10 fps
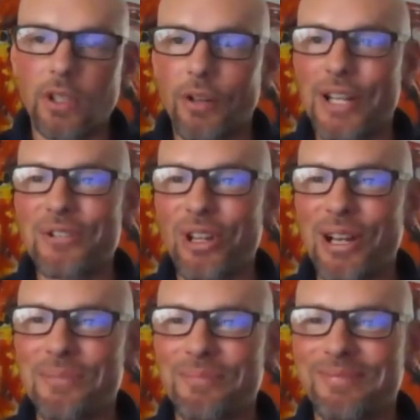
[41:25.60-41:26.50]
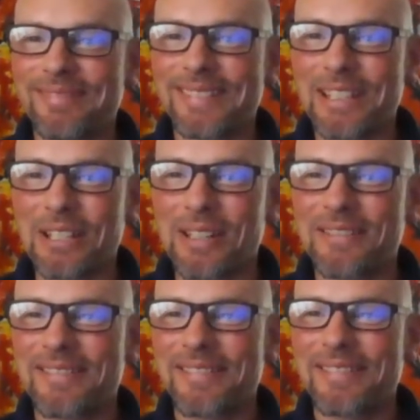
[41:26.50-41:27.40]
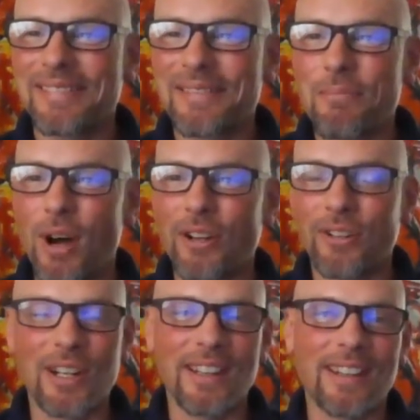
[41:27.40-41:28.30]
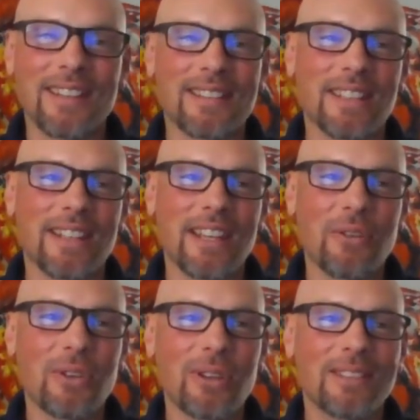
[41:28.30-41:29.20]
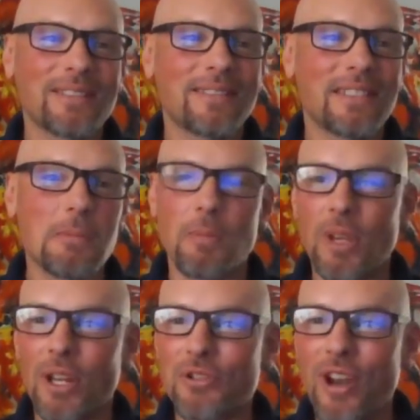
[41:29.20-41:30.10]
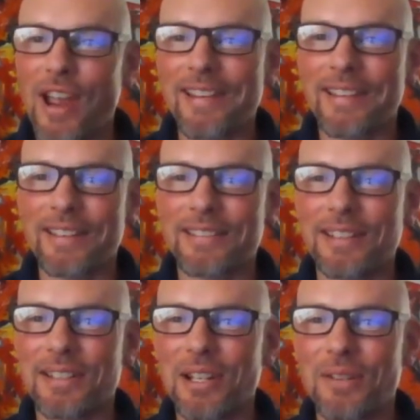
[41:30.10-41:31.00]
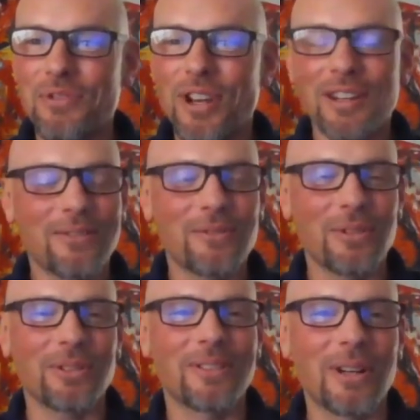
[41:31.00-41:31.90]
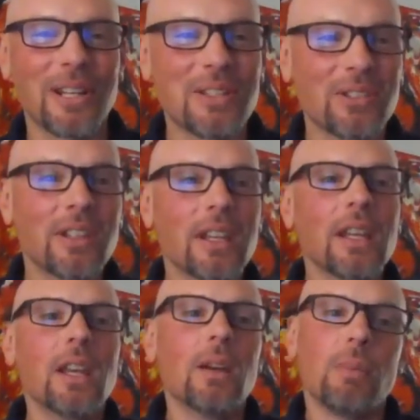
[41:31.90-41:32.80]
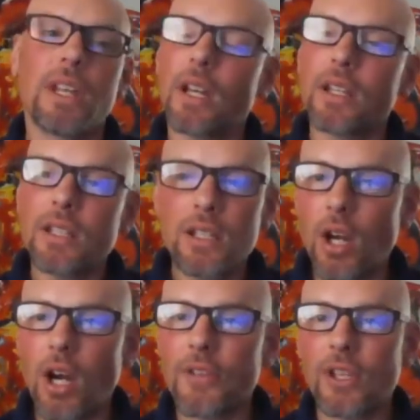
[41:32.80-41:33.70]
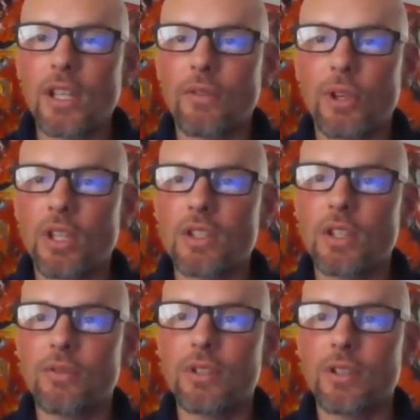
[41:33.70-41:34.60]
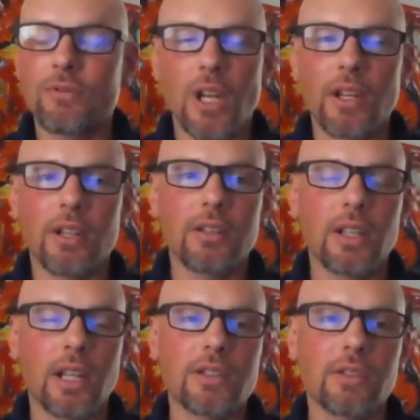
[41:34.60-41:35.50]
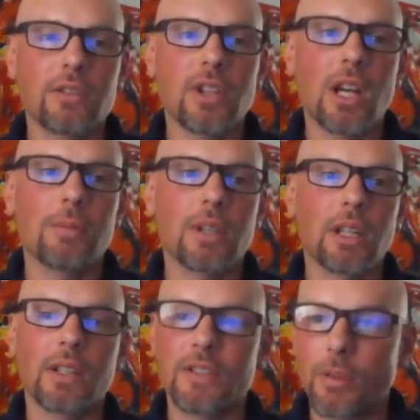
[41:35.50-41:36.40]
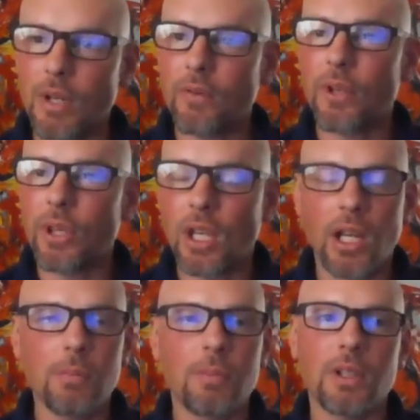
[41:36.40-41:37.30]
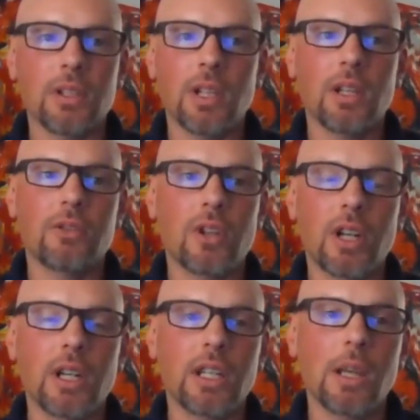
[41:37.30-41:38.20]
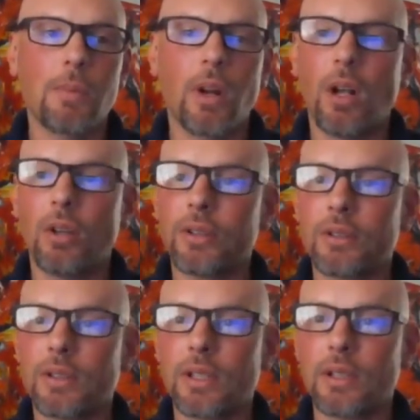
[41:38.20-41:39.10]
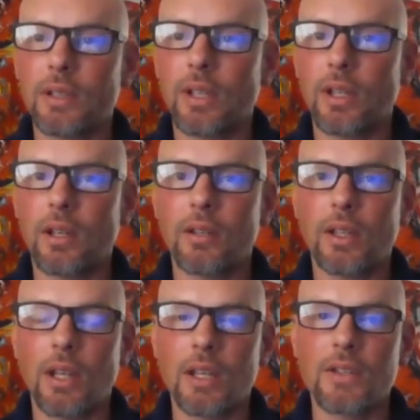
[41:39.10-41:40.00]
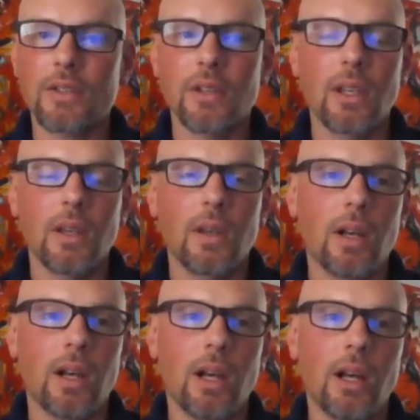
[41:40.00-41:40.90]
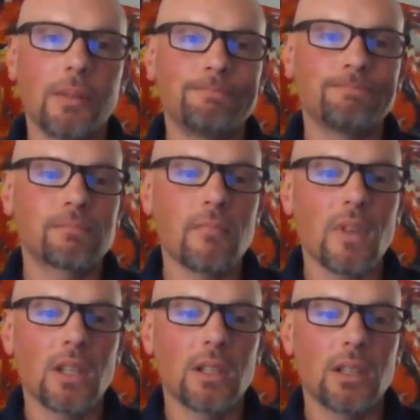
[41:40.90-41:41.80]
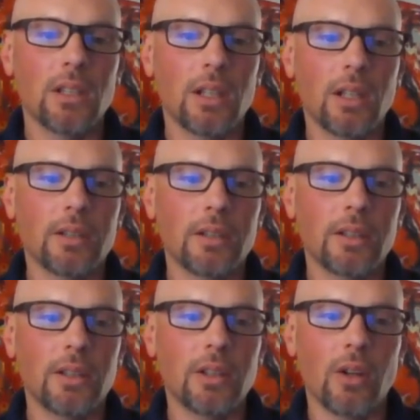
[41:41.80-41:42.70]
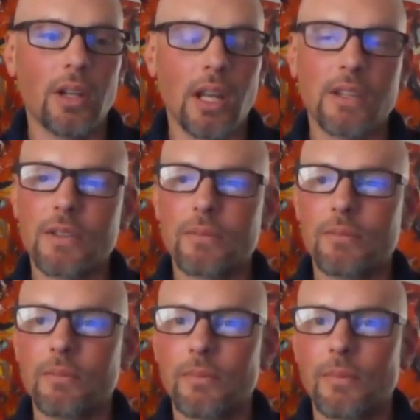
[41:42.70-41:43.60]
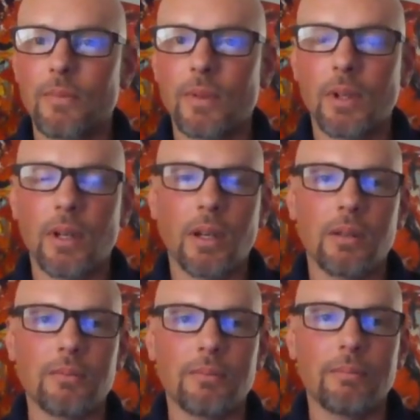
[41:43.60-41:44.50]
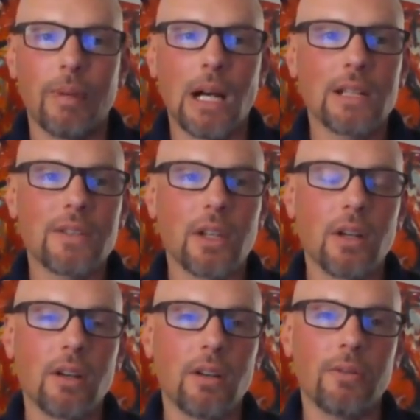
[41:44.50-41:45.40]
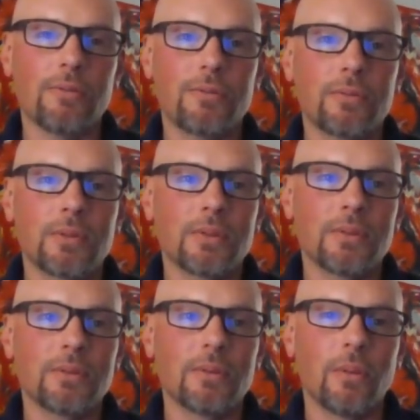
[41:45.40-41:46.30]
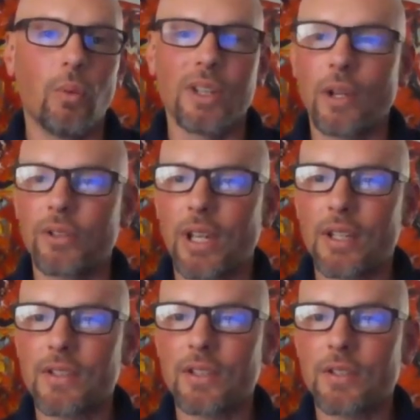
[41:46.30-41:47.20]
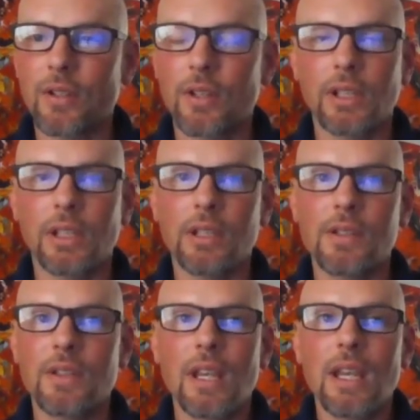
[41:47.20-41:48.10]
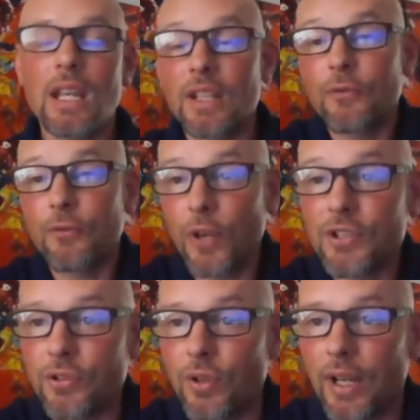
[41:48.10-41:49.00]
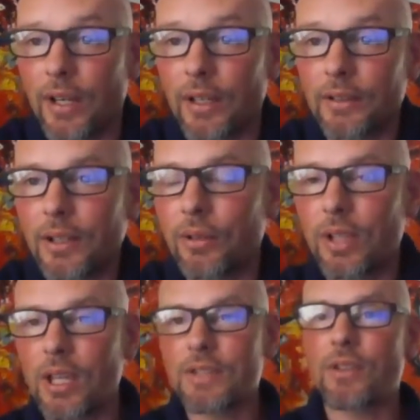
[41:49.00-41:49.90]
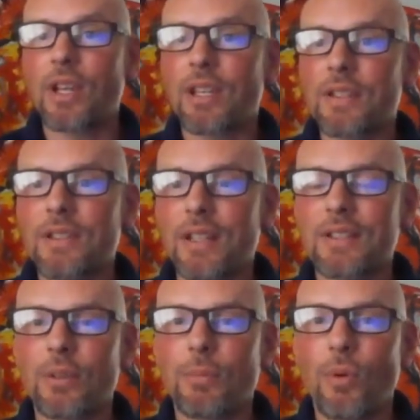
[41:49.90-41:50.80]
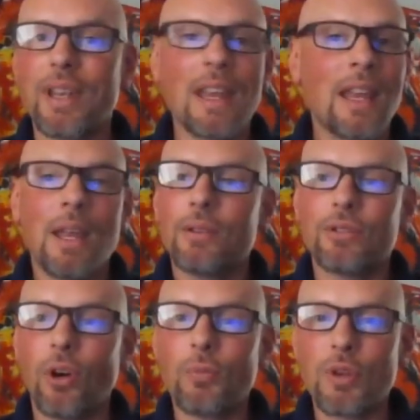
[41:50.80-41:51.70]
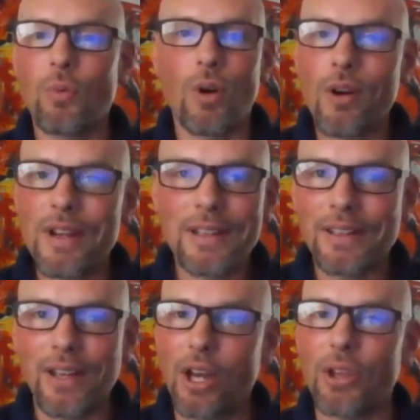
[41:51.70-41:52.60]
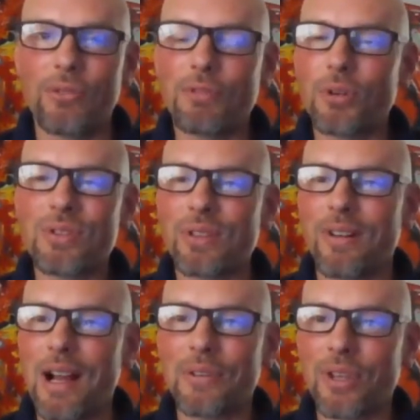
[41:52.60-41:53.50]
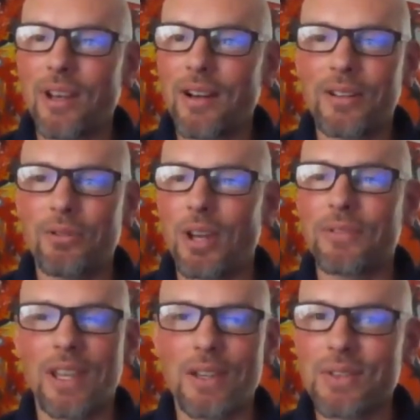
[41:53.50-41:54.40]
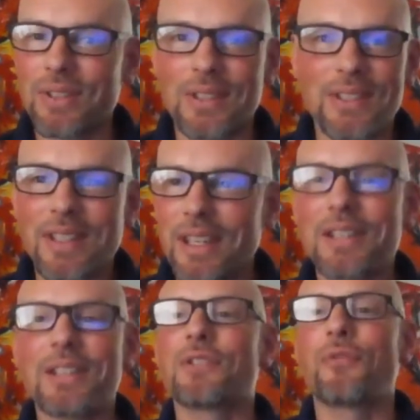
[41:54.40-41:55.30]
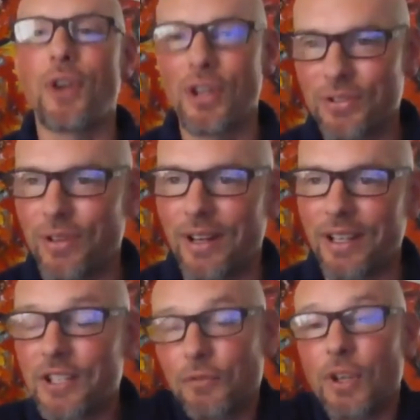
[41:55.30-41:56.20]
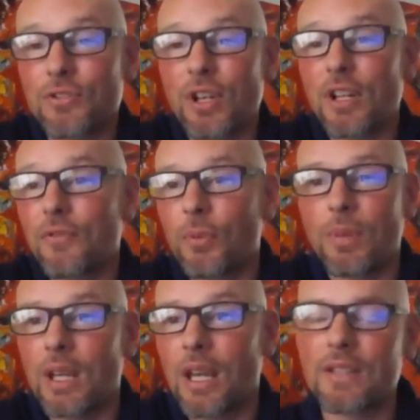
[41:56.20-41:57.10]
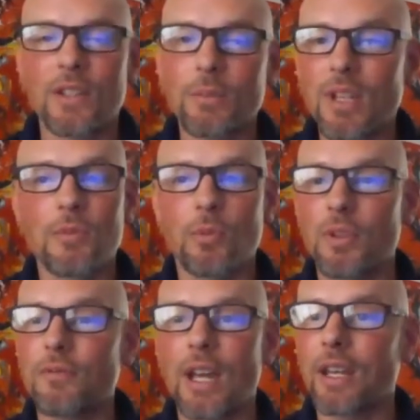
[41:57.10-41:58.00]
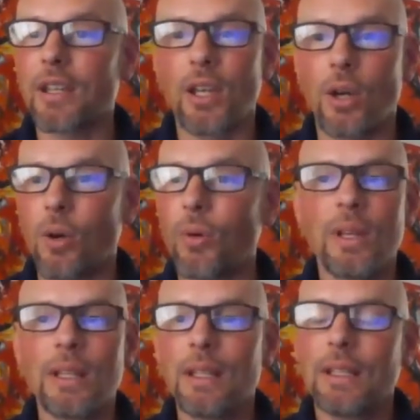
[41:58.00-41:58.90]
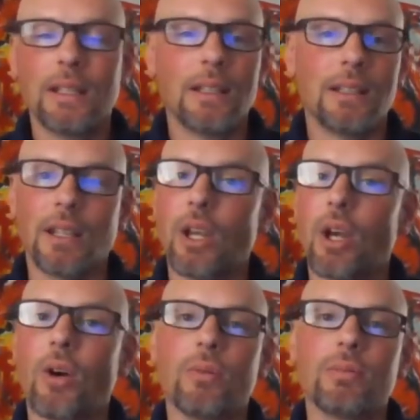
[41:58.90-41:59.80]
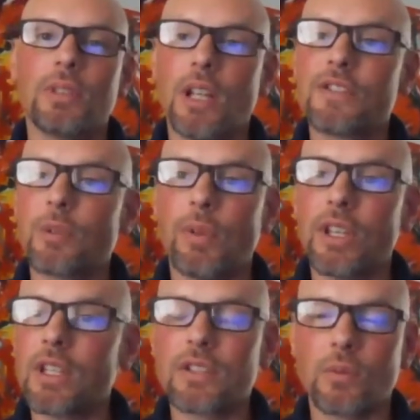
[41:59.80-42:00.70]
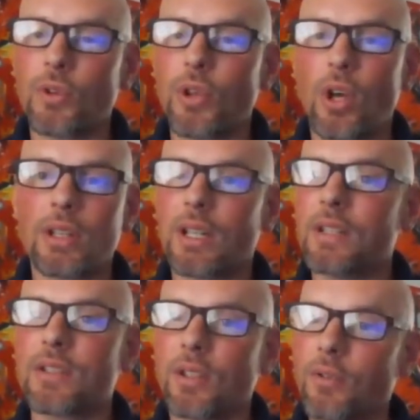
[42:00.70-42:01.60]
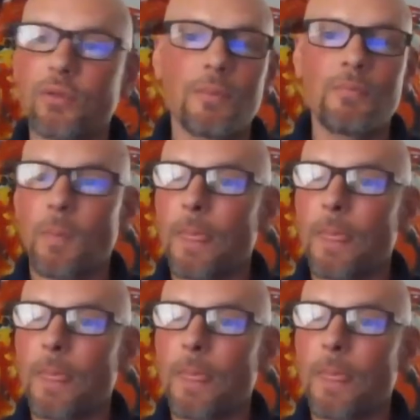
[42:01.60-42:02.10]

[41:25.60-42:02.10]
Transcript: did a great job kind of moderating it and getting everything, keeping me on track, as I tend to get off track quite easily. But uh, no, I think everything you, you've done a, an excellent job at kind of summing everything up and uh, trying to keep it all in in uh, a nice, um, uh, you know, a nice uh, box here of what otitis externa is. It's frustrating. Okay, so I guess that's the point. Don't be worried, uh, the folks that are out there who have cases, it is frustrating. It's frustrating for me. And sometimes we've got to go, you know, guns a-blazing with all kinds of